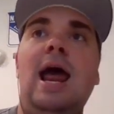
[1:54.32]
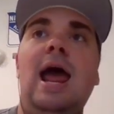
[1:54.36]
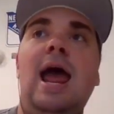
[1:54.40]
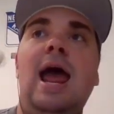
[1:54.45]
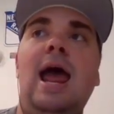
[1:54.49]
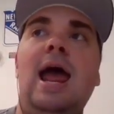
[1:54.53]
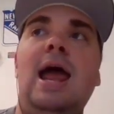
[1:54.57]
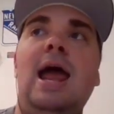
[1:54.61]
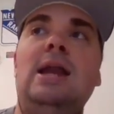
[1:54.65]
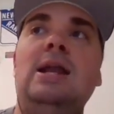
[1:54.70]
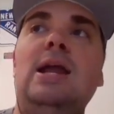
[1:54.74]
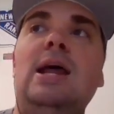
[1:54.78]

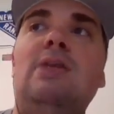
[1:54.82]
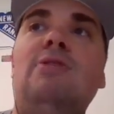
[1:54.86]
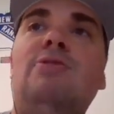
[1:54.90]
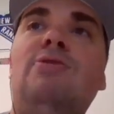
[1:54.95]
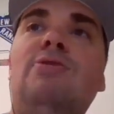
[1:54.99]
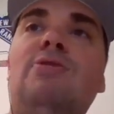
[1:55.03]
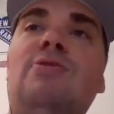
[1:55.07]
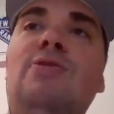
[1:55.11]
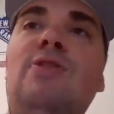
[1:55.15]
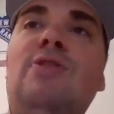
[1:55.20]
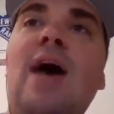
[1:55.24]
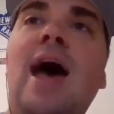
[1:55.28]
And
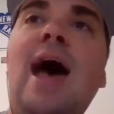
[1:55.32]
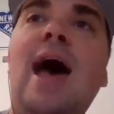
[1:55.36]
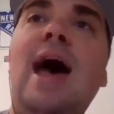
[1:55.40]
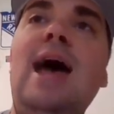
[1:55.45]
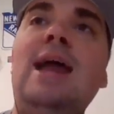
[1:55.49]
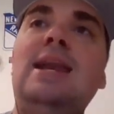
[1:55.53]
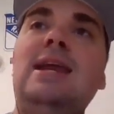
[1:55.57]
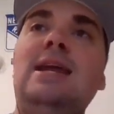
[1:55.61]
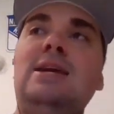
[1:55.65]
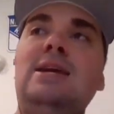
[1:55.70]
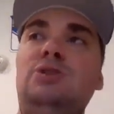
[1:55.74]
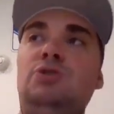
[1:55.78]

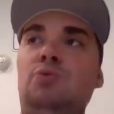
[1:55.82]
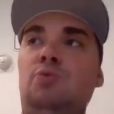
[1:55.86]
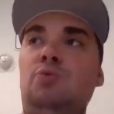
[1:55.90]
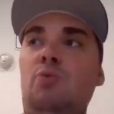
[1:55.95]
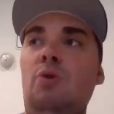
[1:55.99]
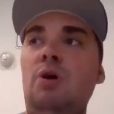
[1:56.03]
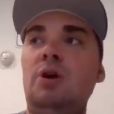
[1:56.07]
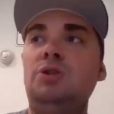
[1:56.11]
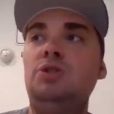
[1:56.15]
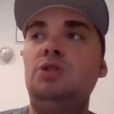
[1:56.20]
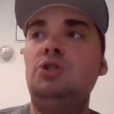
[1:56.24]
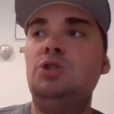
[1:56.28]
that is
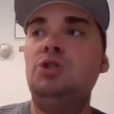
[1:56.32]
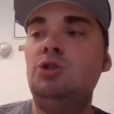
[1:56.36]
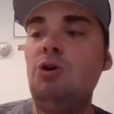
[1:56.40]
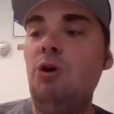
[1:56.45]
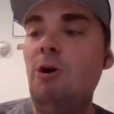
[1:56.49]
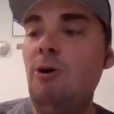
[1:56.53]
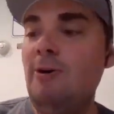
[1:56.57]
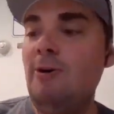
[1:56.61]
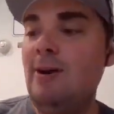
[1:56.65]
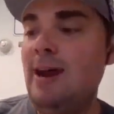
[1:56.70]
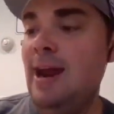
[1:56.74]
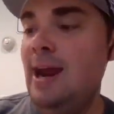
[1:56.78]
what
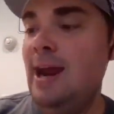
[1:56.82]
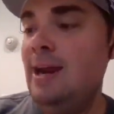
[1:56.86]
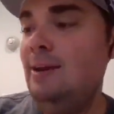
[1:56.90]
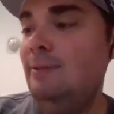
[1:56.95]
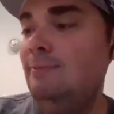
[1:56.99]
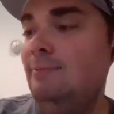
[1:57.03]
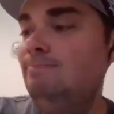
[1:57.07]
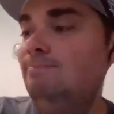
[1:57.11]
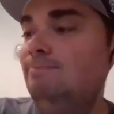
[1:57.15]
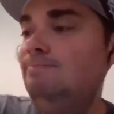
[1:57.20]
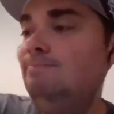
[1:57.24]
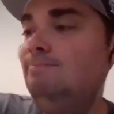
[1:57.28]

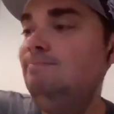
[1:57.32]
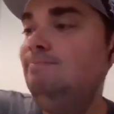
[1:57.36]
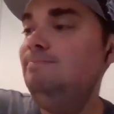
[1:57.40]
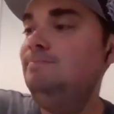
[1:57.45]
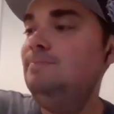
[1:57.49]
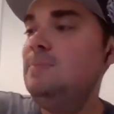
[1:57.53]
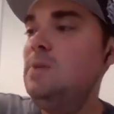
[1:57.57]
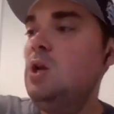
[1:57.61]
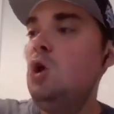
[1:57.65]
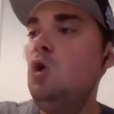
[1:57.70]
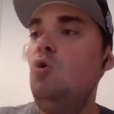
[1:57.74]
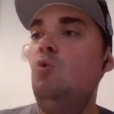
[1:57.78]
started
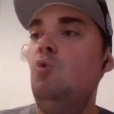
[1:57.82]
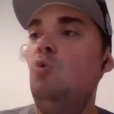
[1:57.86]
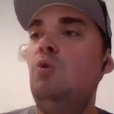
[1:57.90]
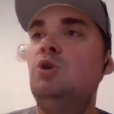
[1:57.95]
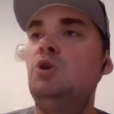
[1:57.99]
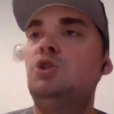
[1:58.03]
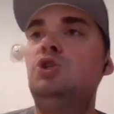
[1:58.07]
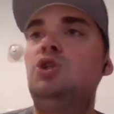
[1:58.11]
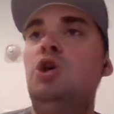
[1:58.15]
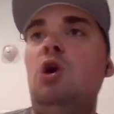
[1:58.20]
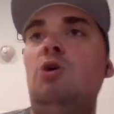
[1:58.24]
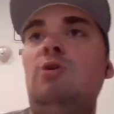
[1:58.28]

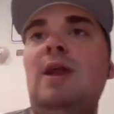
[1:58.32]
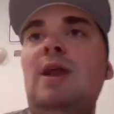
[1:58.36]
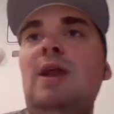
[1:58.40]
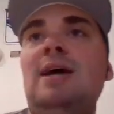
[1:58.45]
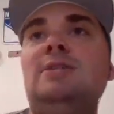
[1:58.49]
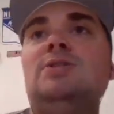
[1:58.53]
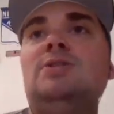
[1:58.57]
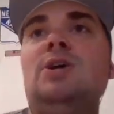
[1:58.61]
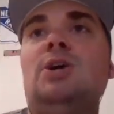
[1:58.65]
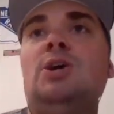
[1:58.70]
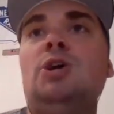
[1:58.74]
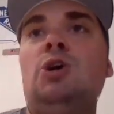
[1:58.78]
what's known
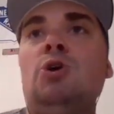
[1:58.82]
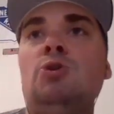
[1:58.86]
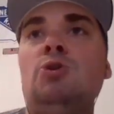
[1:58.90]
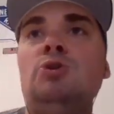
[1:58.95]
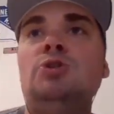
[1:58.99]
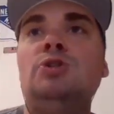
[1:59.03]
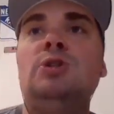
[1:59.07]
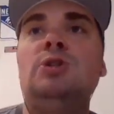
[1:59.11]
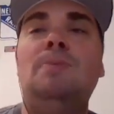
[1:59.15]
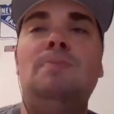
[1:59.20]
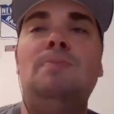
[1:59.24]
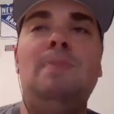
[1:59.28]
as the
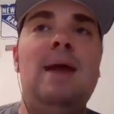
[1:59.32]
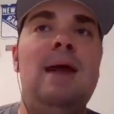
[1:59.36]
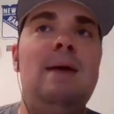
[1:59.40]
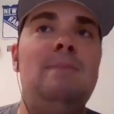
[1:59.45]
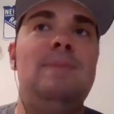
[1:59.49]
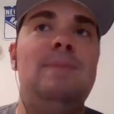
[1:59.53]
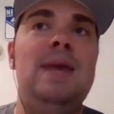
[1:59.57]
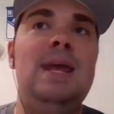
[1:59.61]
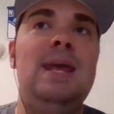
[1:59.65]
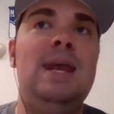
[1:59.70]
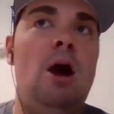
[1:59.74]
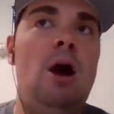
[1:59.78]
curse of the
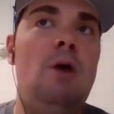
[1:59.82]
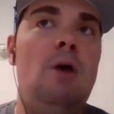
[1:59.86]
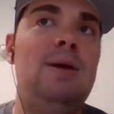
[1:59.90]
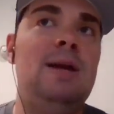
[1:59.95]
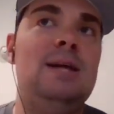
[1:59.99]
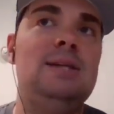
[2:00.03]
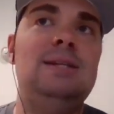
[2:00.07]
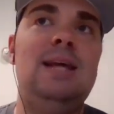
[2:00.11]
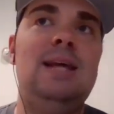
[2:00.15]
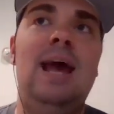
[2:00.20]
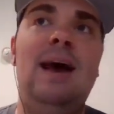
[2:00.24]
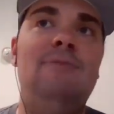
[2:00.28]
Bambino,
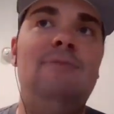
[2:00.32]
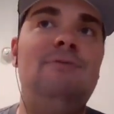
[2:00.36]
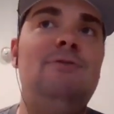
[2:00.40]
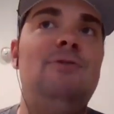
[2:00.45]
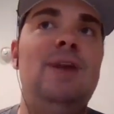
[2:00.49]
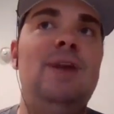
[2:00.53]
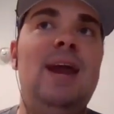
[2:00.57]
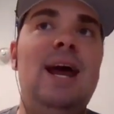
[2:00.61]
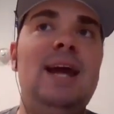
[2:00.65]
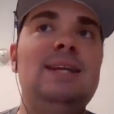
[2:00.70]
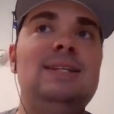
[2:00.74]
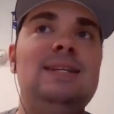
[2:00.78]
because
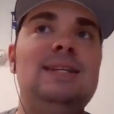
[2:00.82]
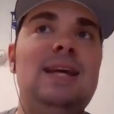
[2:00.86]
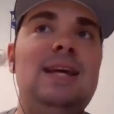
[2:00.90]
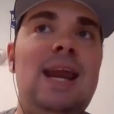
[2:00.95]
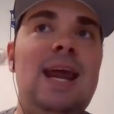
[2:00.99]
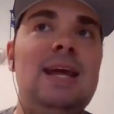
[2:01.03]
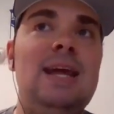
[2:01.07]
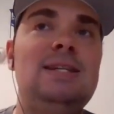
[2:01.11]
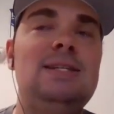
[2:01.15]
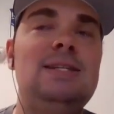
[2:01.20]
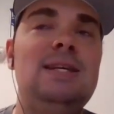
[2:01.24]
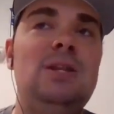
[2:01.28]
after
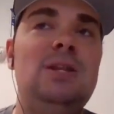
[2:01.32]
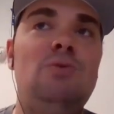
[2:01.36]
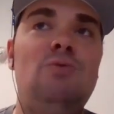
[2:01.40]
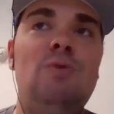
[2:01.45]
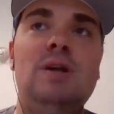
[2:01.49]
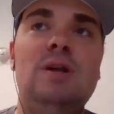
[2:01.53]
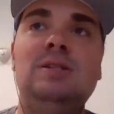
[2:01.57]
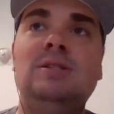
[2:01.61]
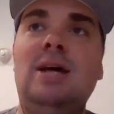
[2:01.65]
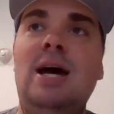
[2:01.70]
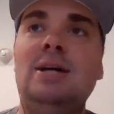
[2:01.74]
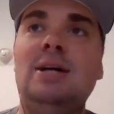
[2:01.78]
1918, the
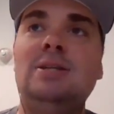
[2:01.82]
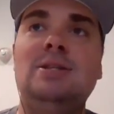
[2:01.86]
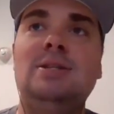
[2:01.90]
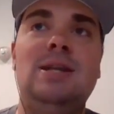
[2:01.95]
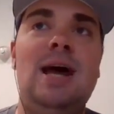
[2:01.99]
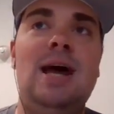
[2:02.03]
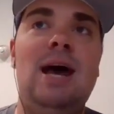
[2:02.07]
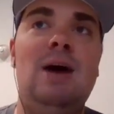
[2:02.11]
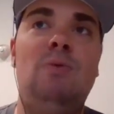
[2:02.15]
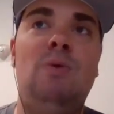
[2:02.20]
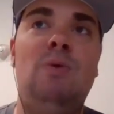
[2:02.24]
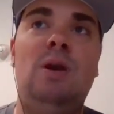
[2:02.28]
Red Sox
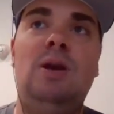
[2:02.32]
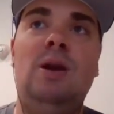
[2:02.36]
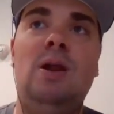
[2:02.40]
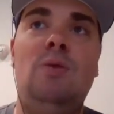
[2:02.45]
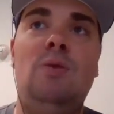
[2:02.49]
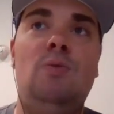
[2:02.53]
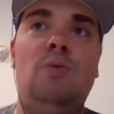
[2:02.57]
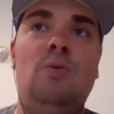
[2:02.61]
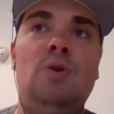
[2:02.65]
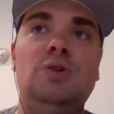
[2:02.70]
did not win another